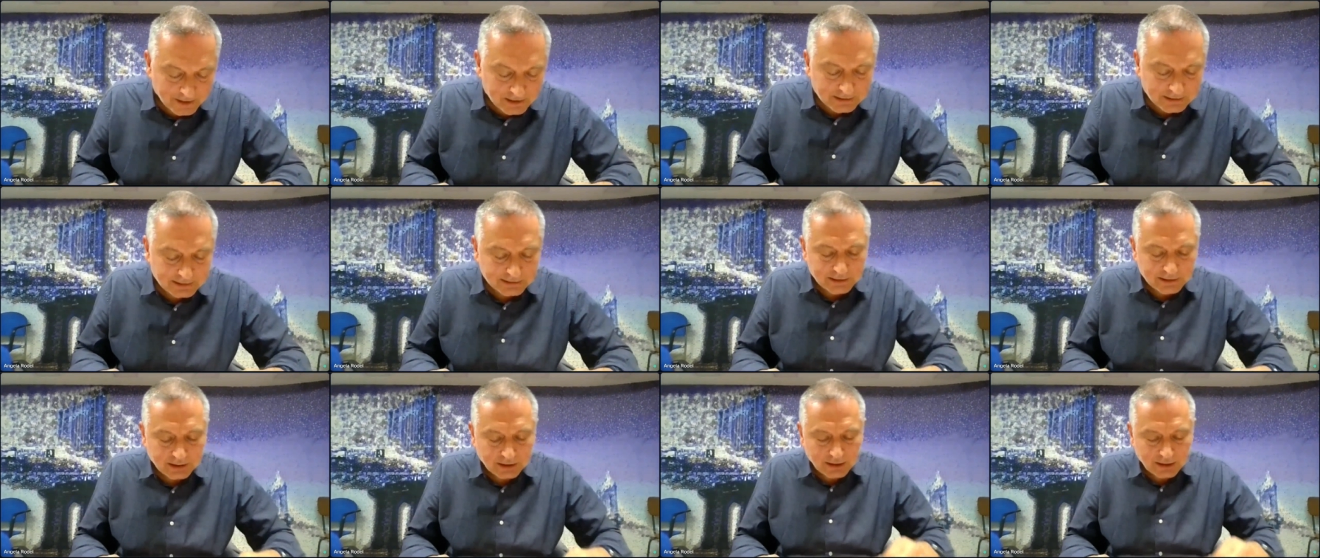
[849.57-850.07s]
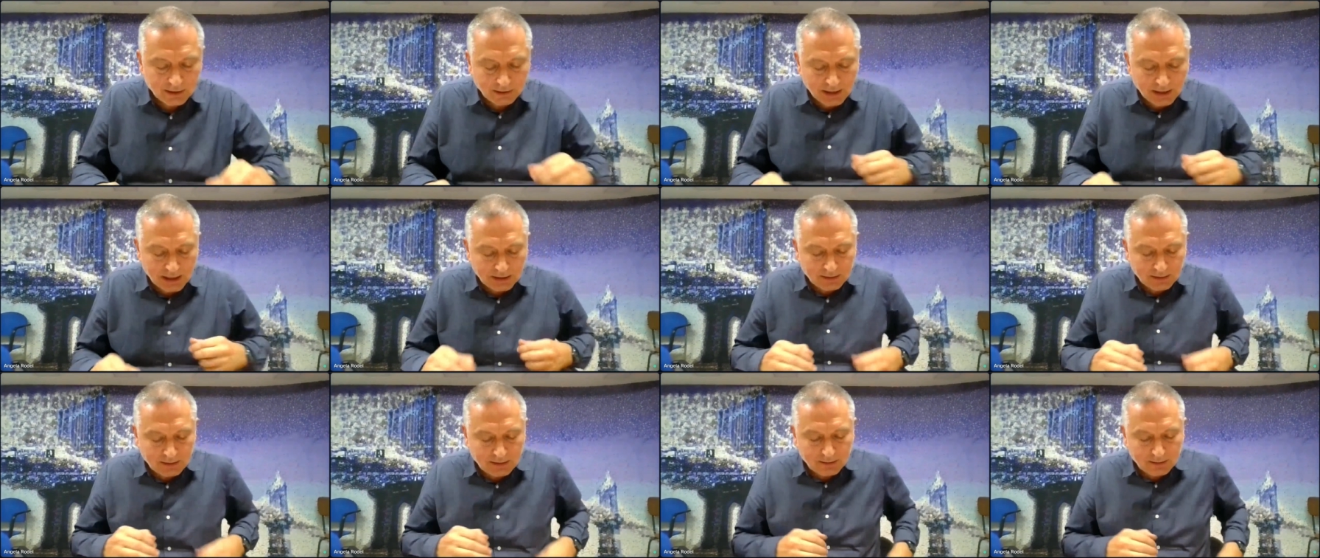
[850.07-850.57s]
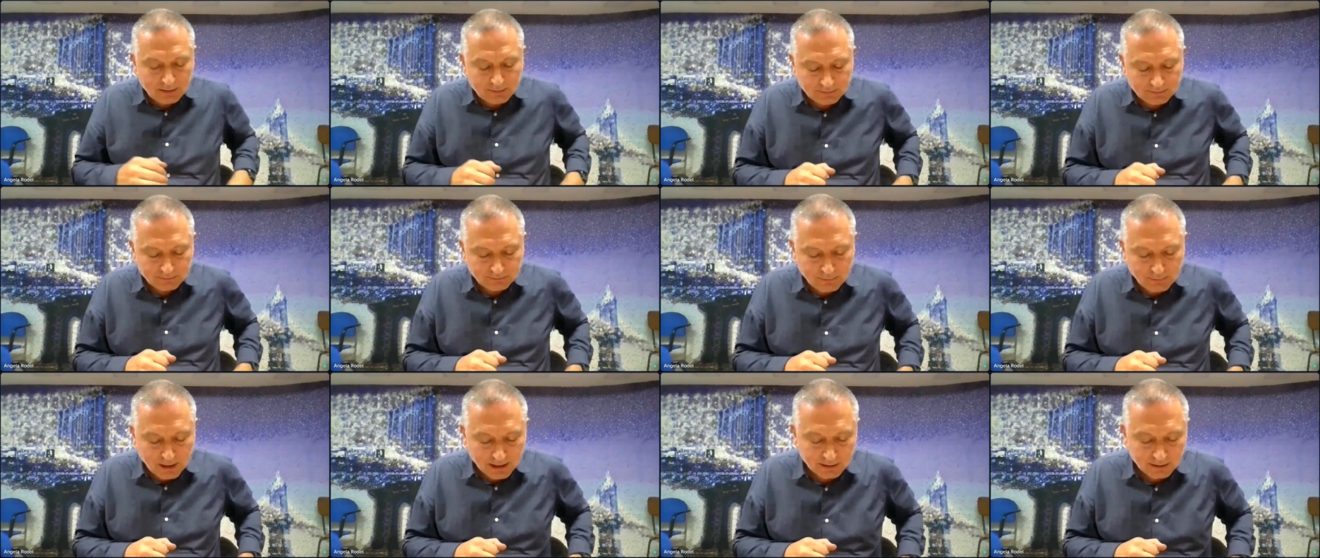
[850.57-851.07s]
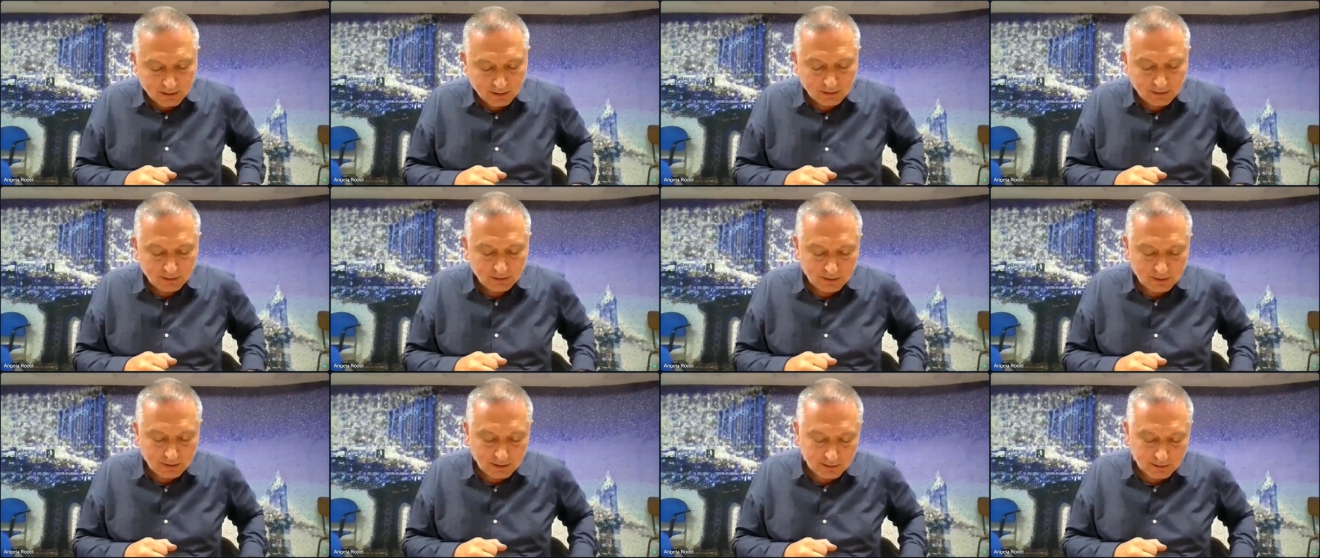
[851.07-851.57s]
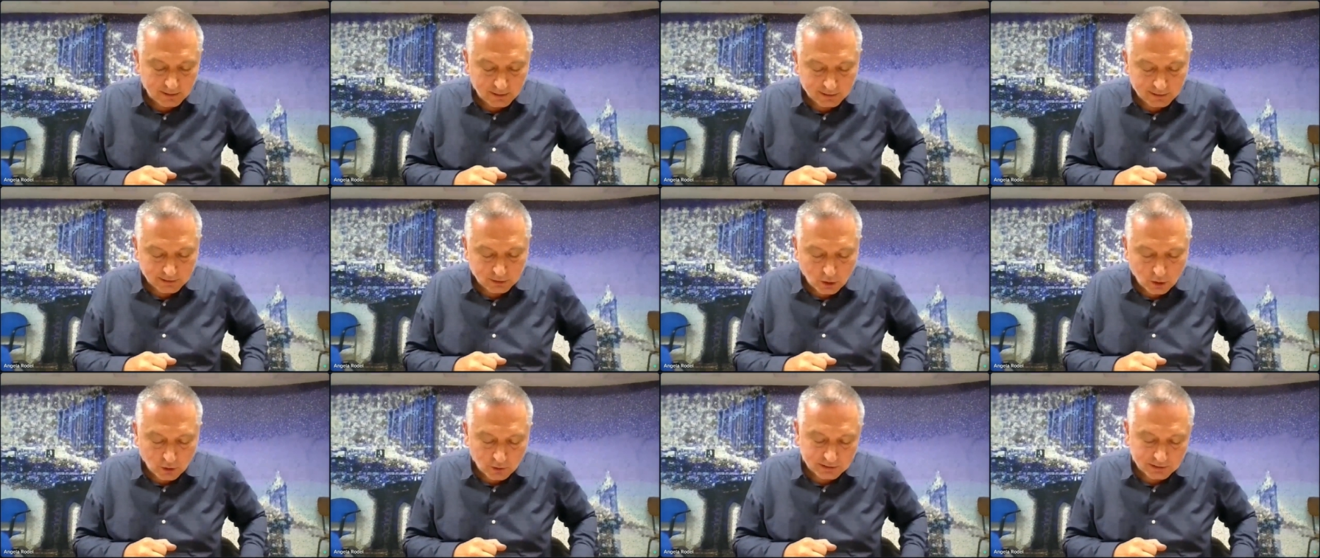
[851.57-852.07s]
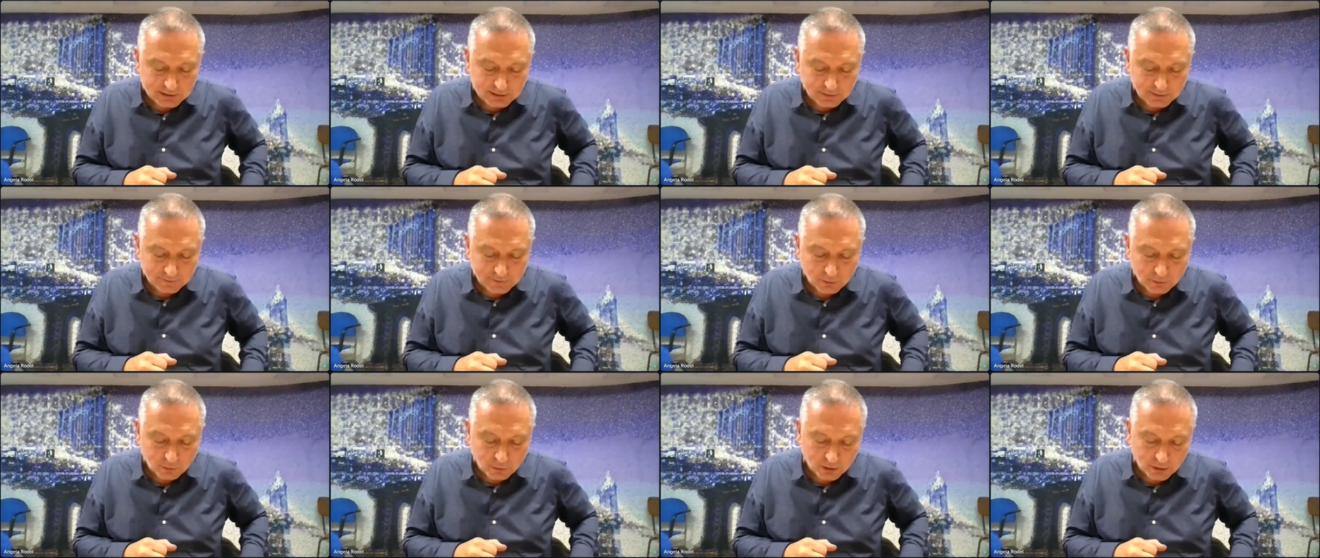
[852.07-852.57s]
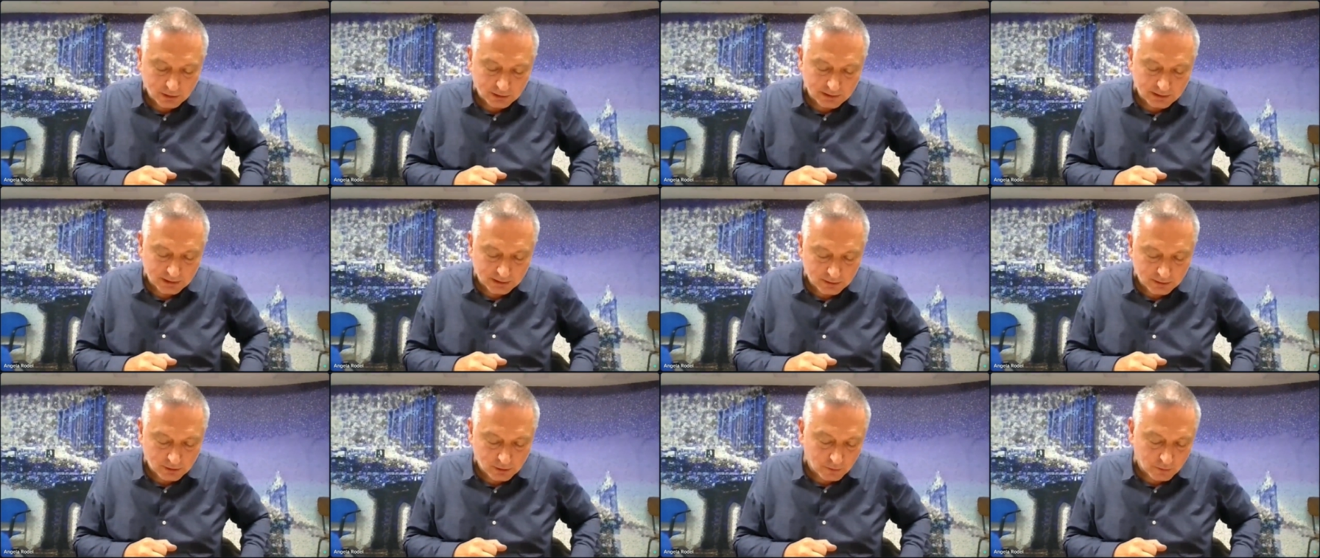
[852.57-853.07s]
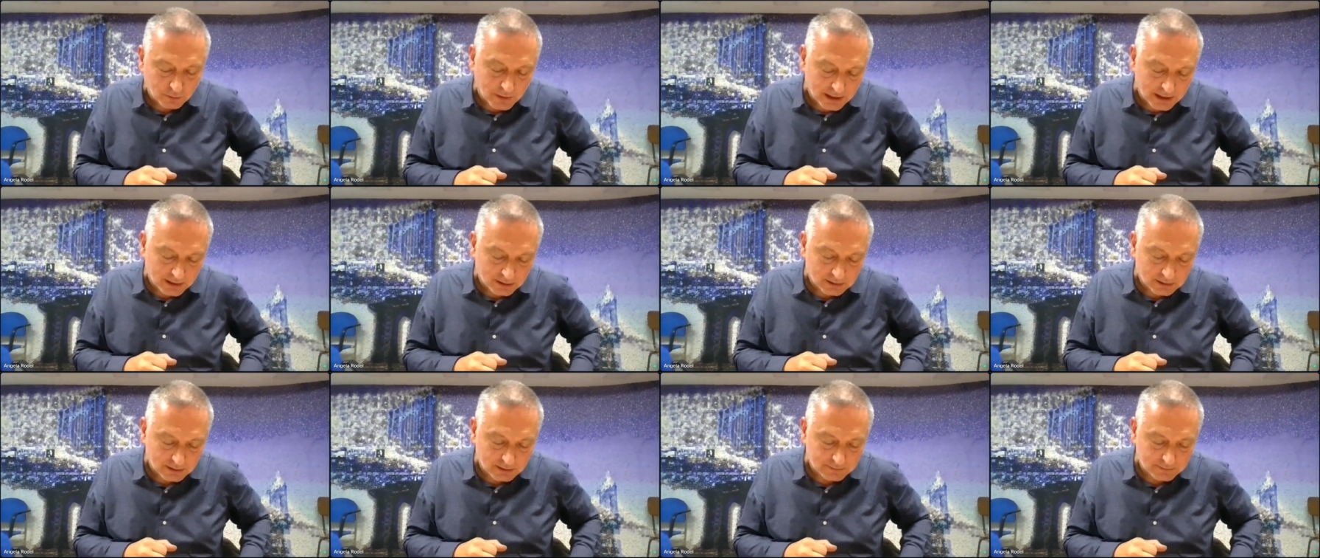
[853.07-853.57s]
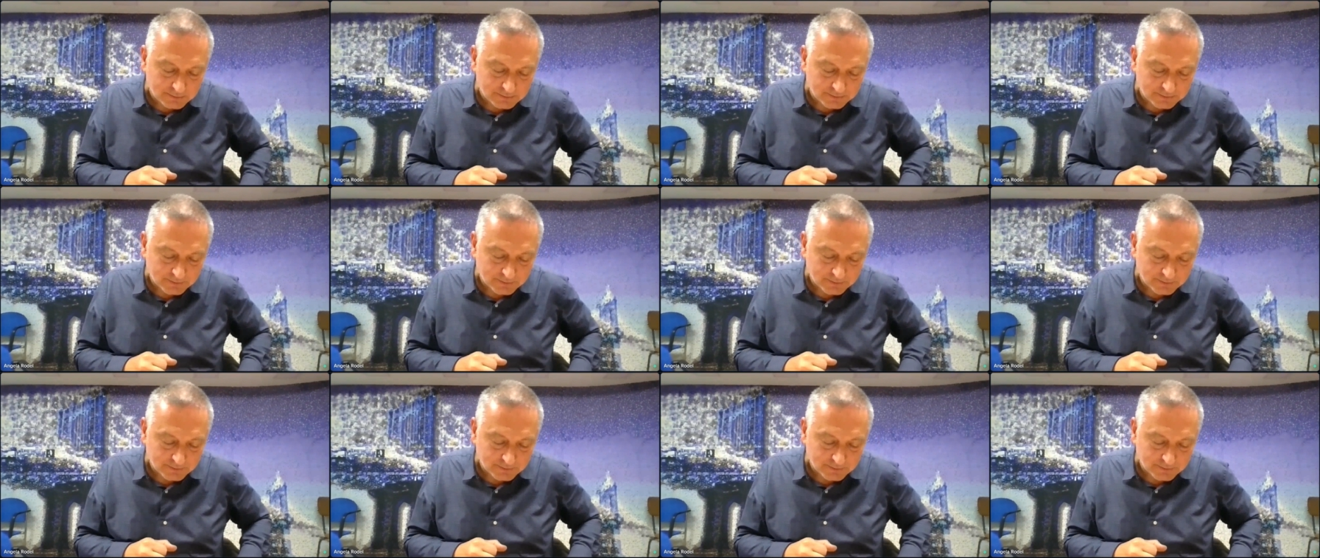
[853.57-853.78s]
This is the great battle in the stories of the world and humanity.